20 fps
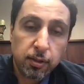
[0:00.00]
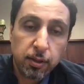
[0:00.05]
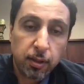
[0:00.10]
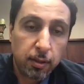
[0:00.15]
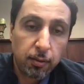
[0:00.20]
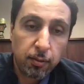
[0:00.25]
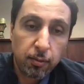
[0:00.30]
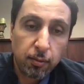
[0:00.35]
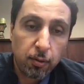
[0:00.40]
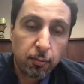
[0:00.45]

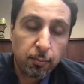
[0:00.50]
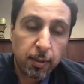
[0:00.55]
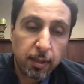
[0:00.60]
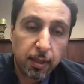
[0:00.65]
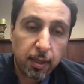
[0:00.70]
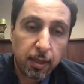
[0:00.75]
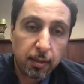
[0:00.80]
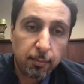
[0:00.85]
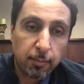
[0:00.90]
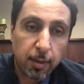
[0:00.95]
really no
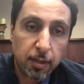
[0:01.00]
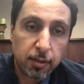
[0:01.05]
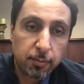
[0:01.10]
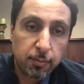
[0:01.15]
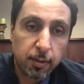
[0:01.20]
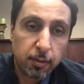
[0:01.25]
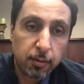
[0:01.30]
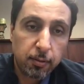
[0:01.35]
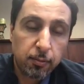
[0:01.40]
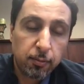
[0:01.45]
medical
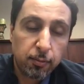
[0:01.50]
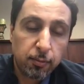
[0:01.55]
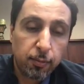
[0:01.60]
management